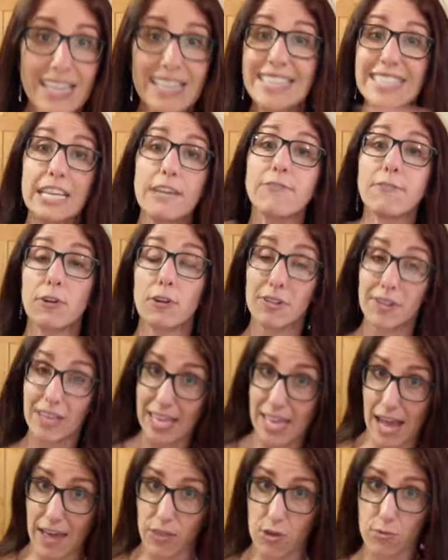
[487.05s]

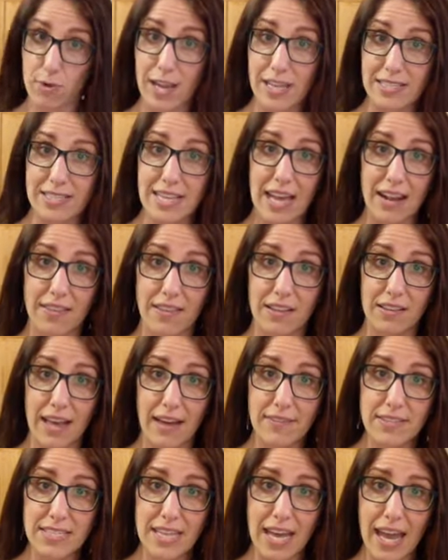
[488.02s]
differently on the right side and the
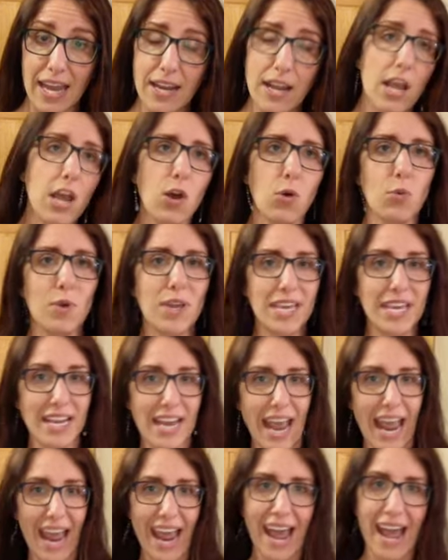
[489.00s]
left side. We can
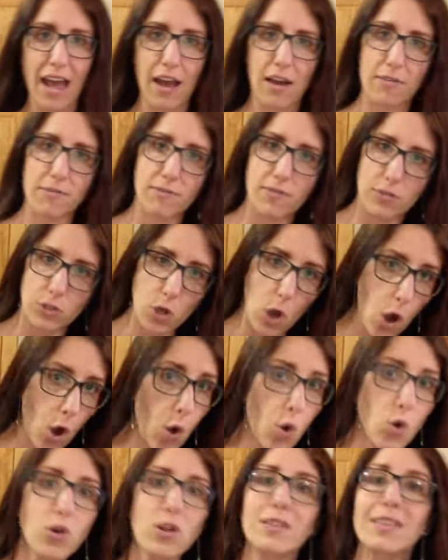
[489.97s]
have
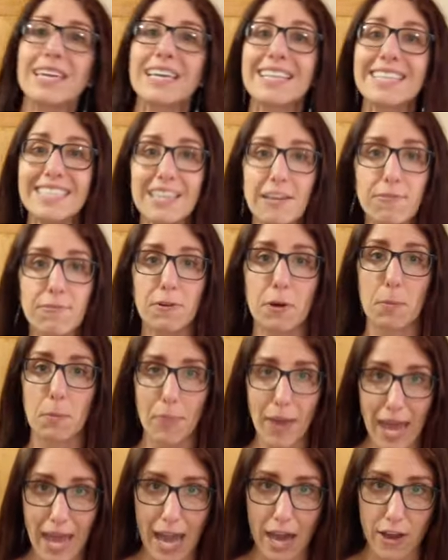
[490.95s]
totally different
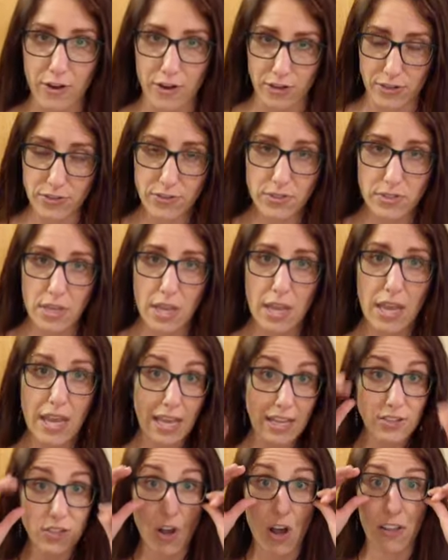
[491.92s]
patterns.
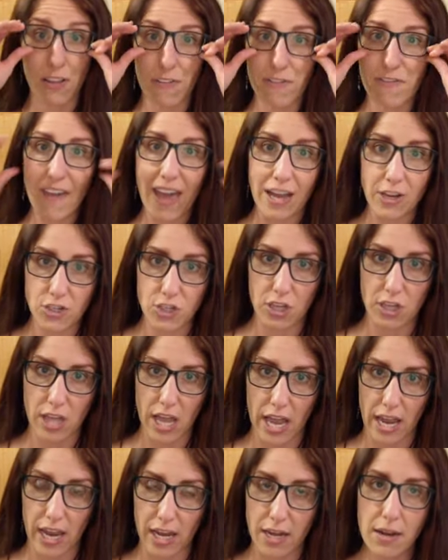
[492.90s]
It's called a fascial
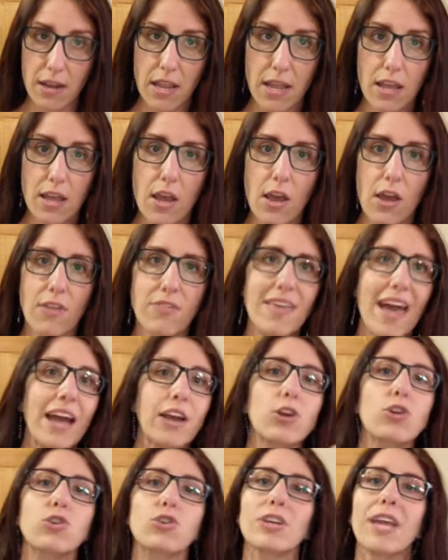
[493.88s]
line
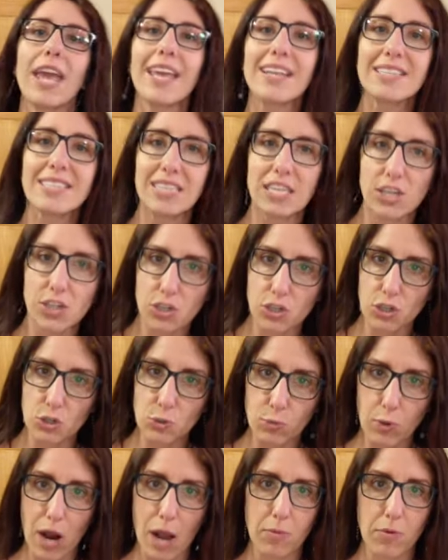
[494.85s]
that creates issues,
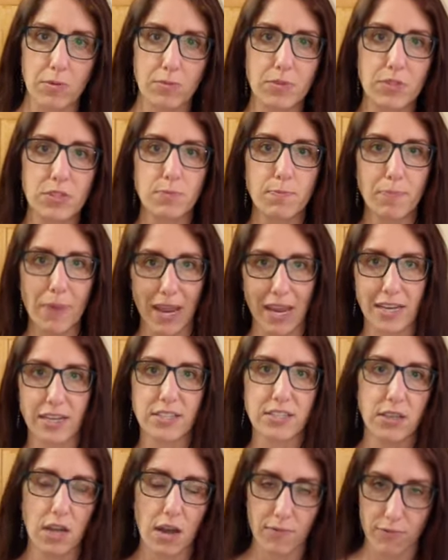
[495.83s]
problems, pain,
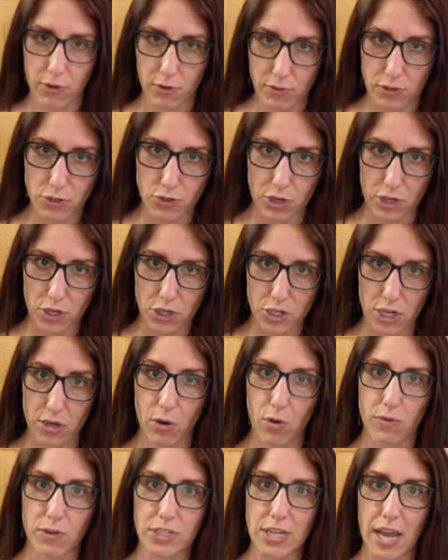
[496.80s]
discomfort, restriction
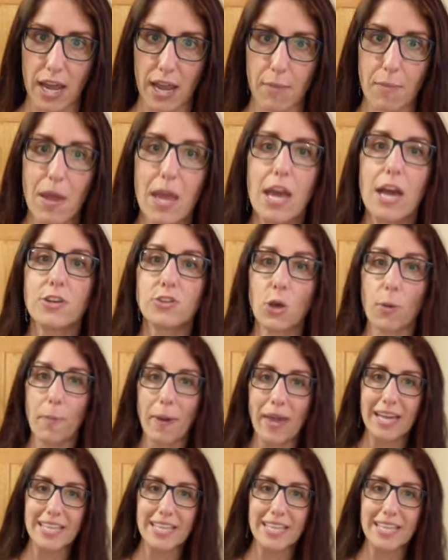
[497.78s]
over time. So pay